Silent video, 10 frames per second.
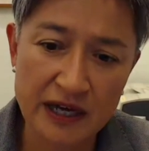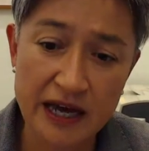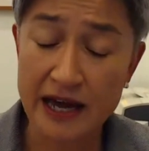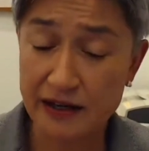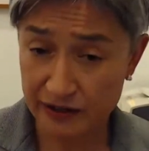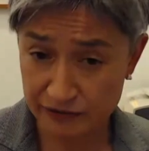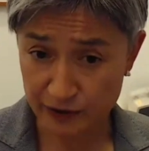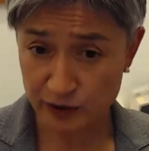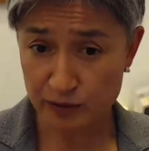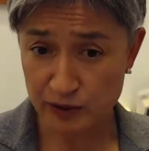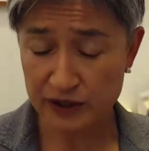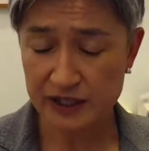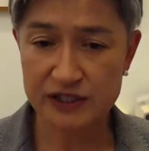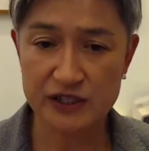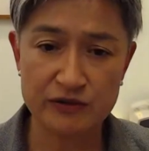and different
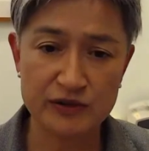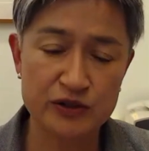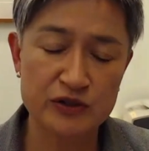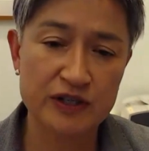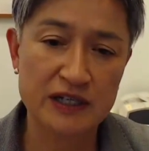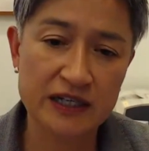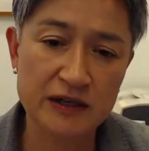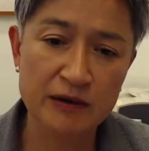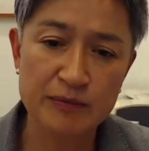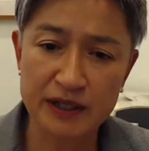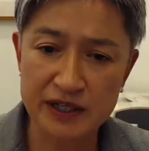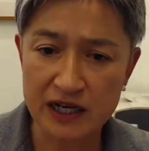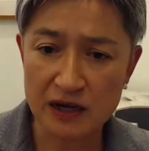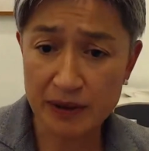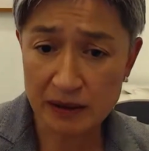communities here in Australia, but in
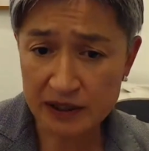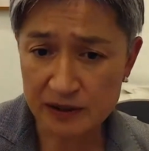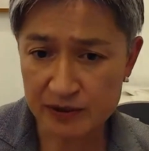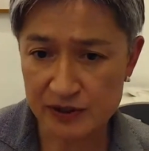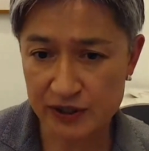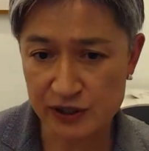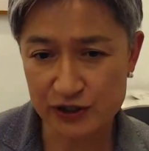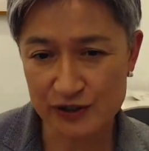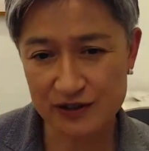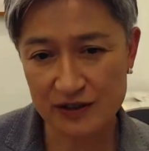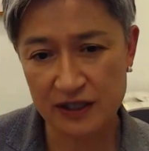our public position,